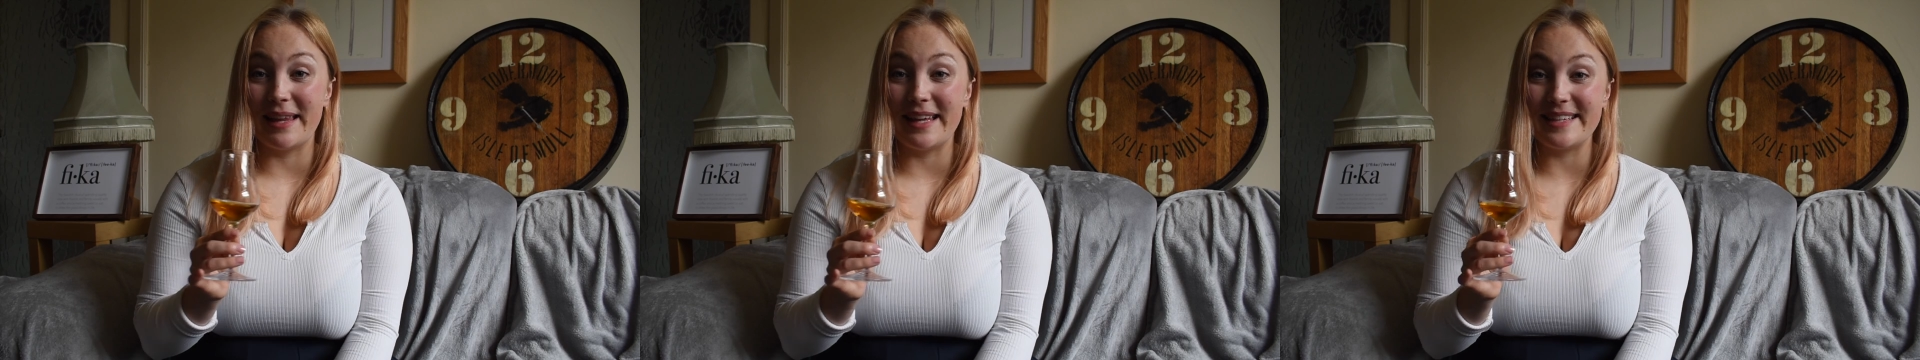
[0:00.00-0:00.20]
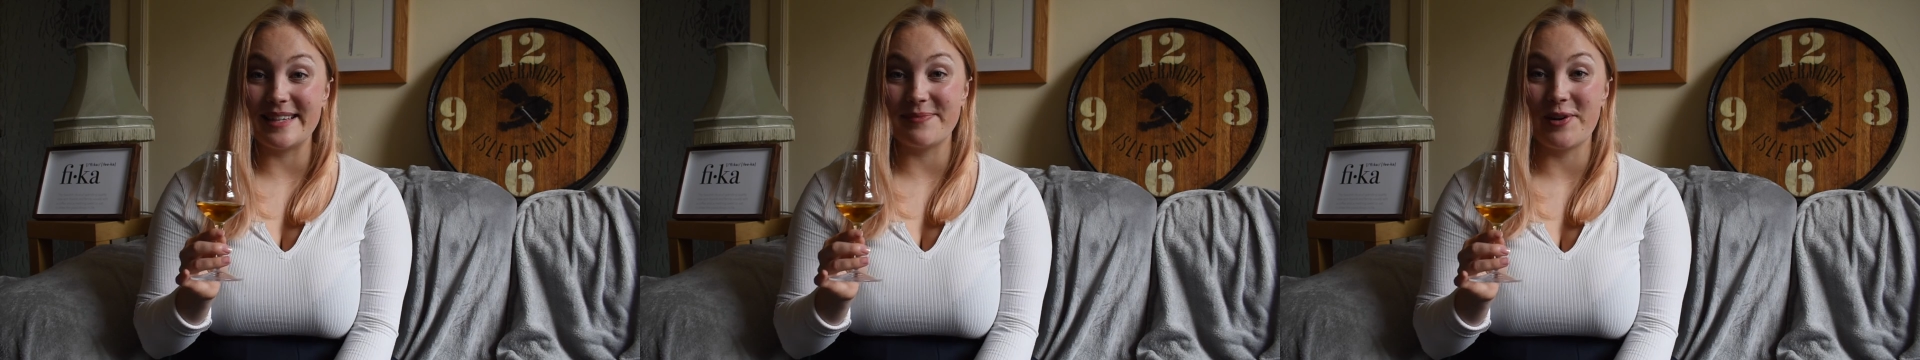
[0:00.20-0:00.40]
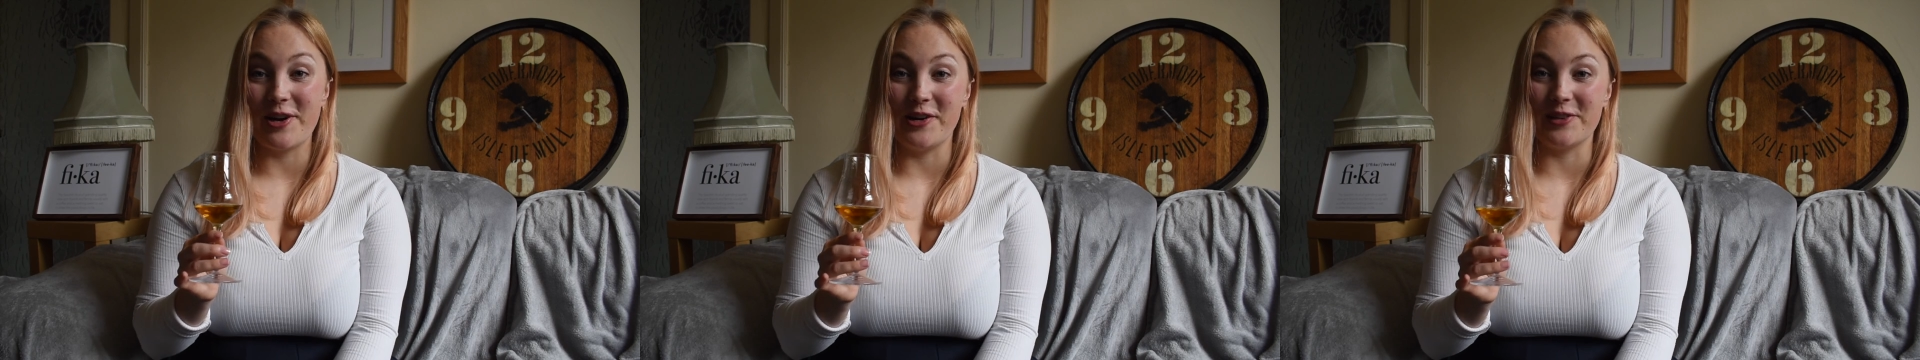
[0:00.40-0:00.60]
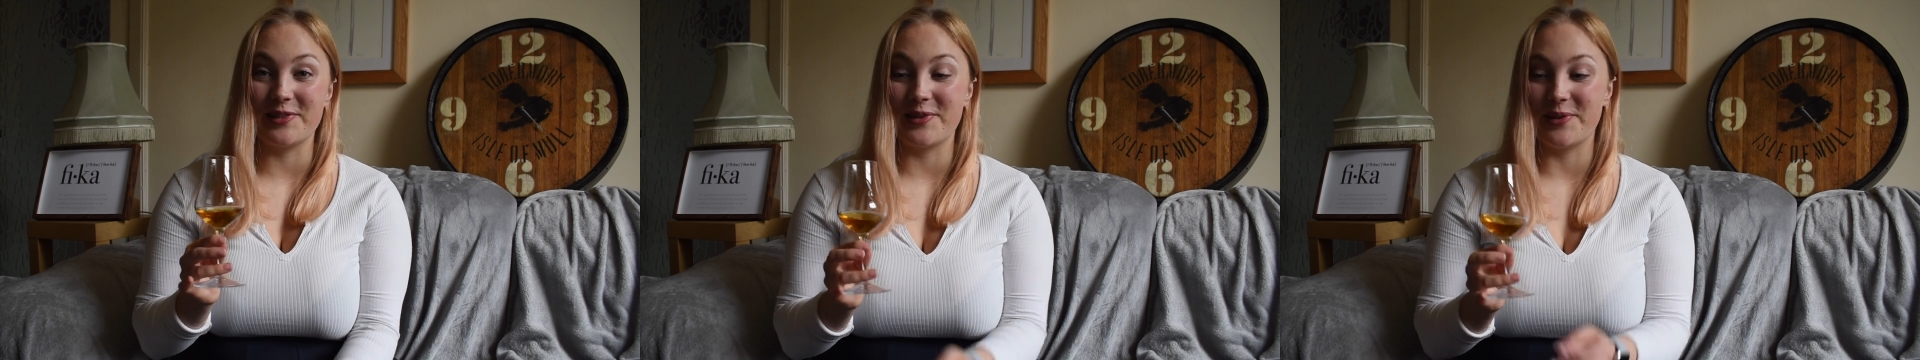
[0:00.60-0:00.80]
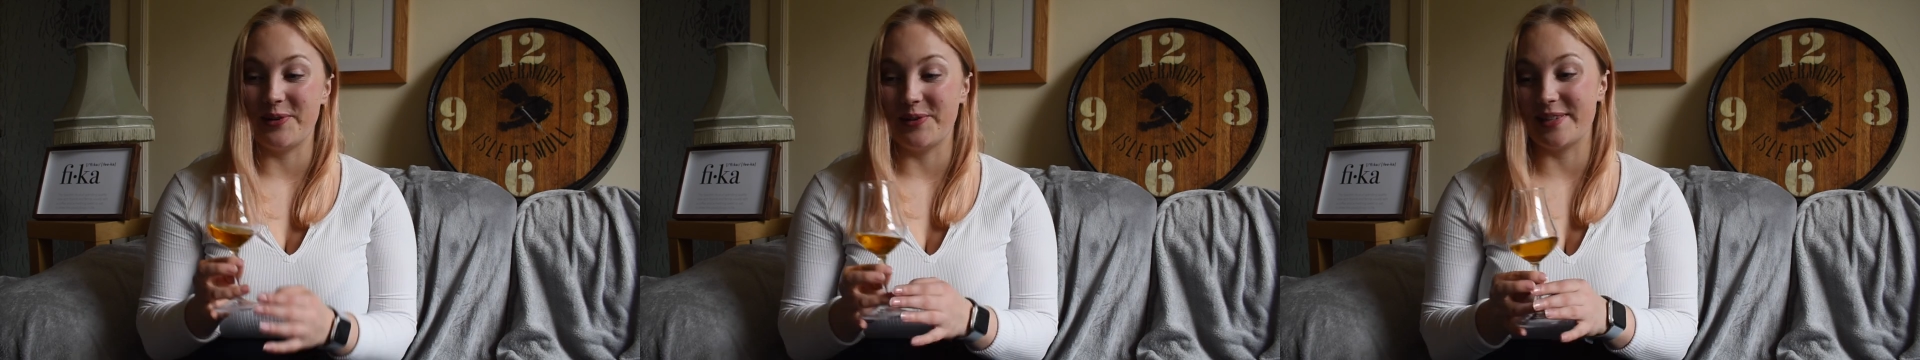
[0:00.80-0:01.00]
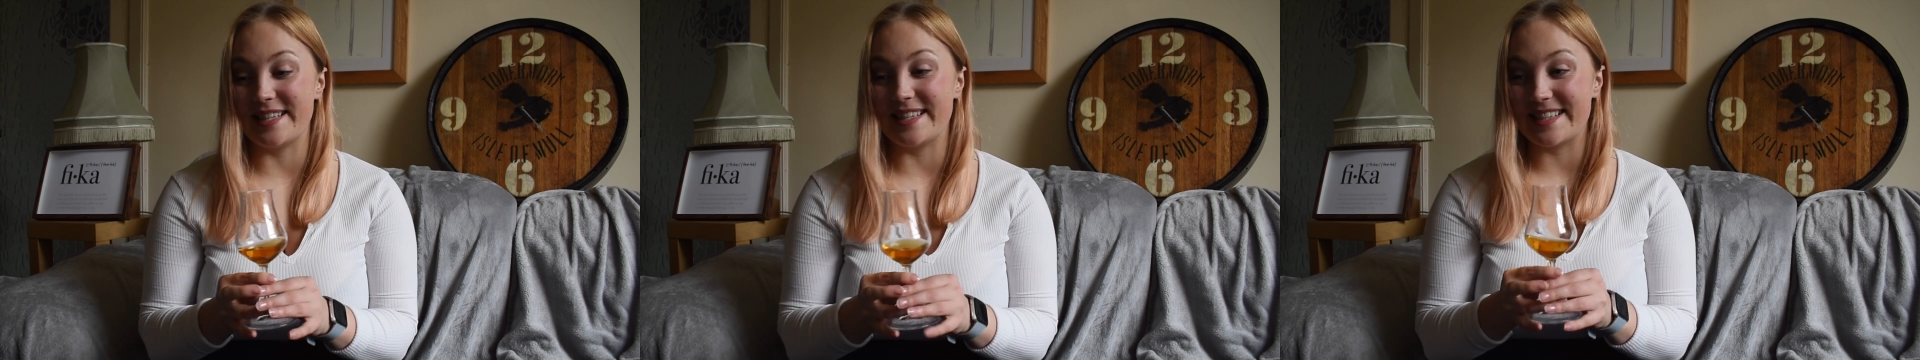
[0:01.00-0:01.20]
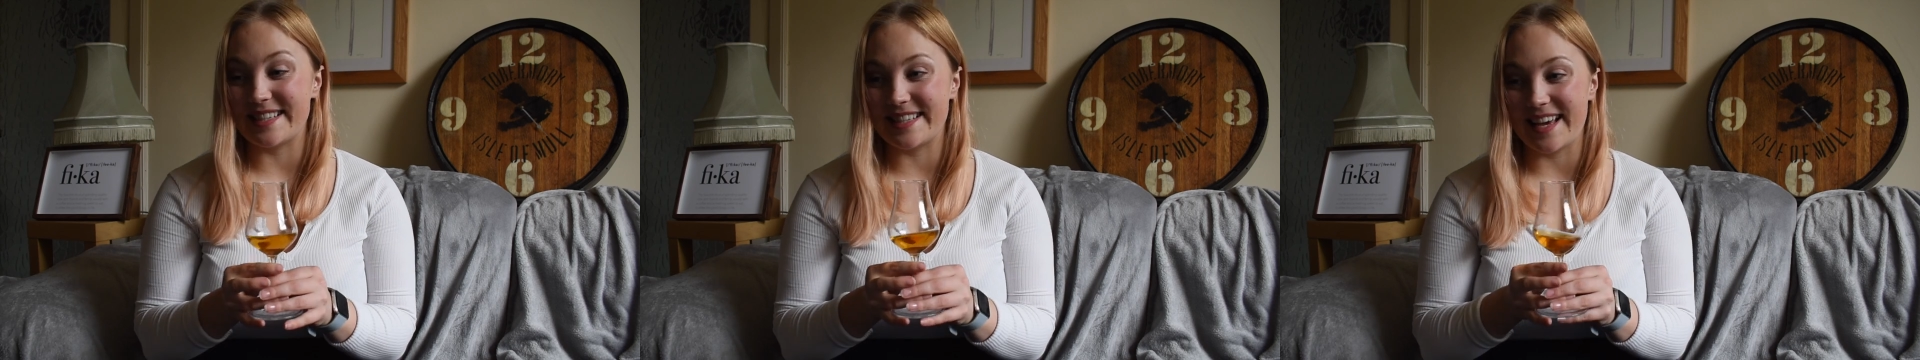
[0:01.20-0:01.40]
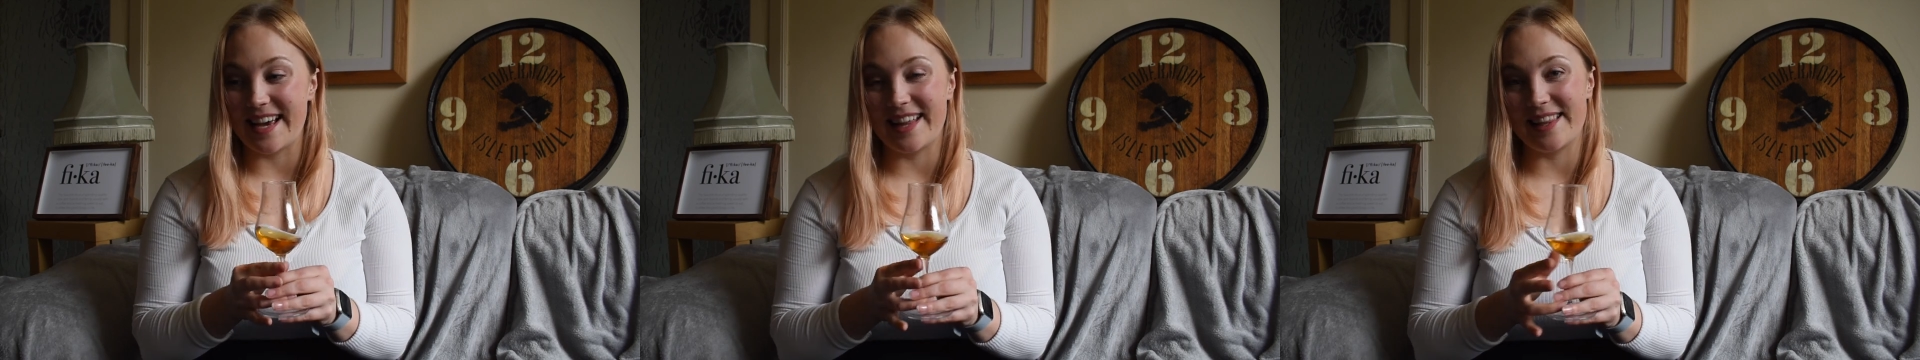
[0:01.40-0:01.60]
blended malt called the
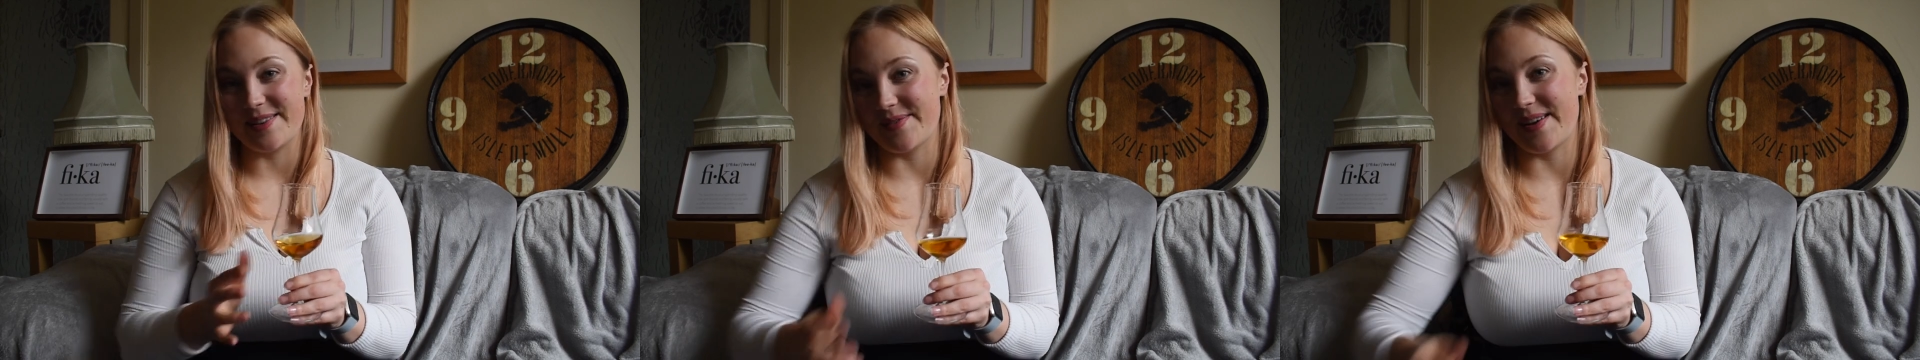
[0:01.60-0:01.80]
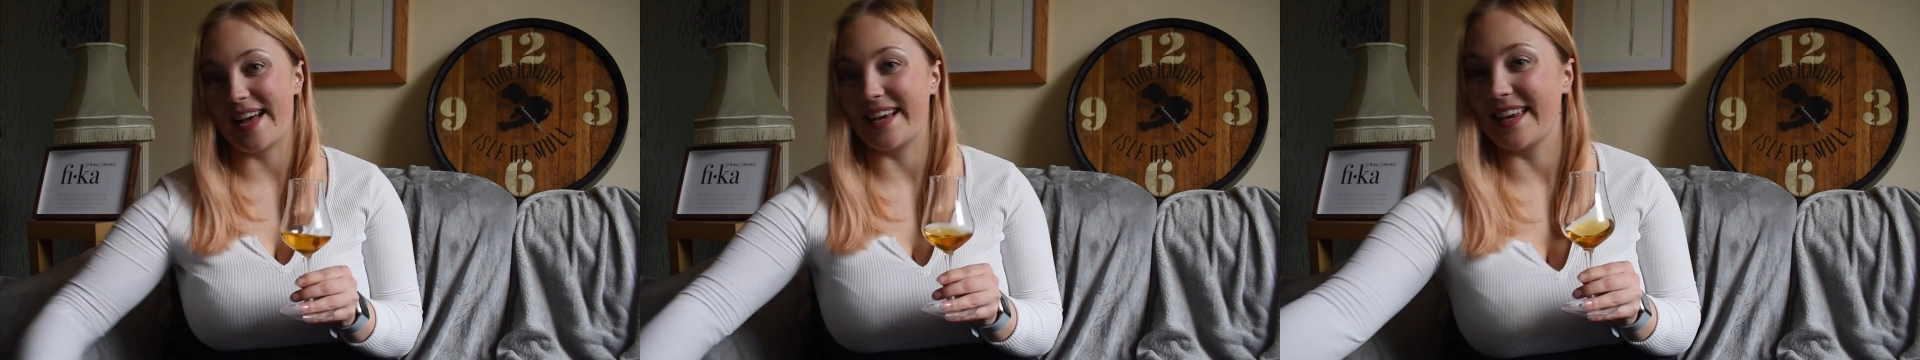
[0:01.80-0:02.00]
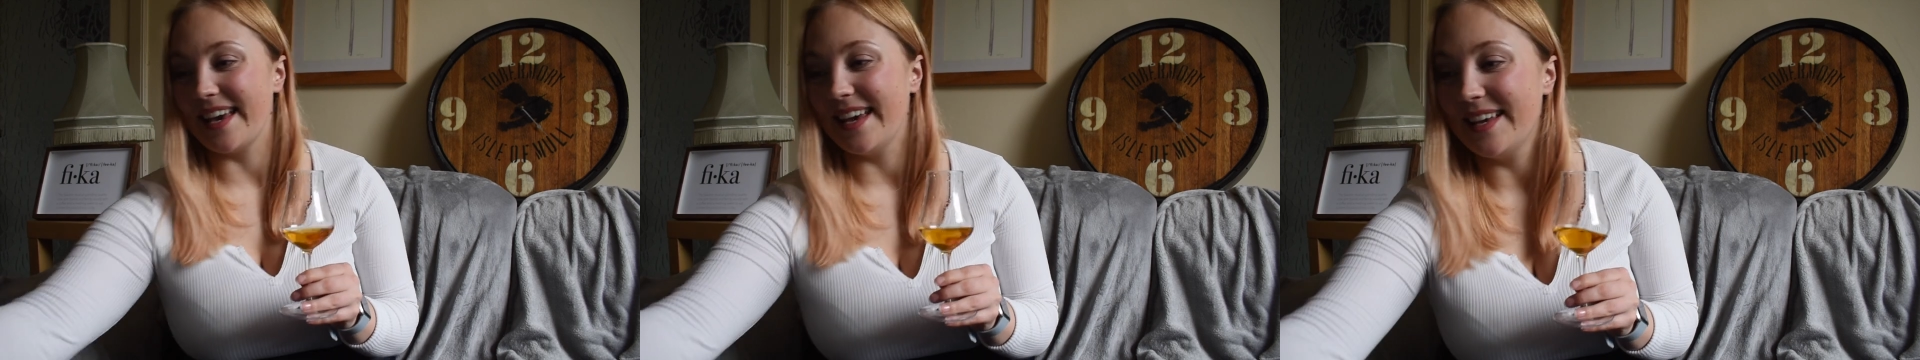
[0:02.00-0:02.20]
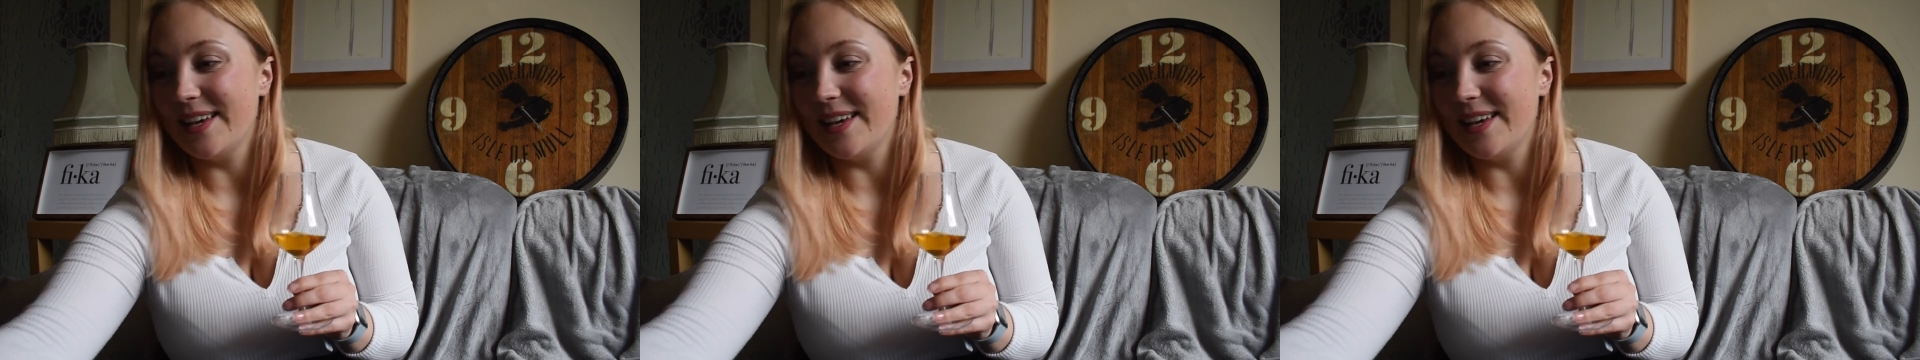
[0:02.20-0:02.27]
Scallywag.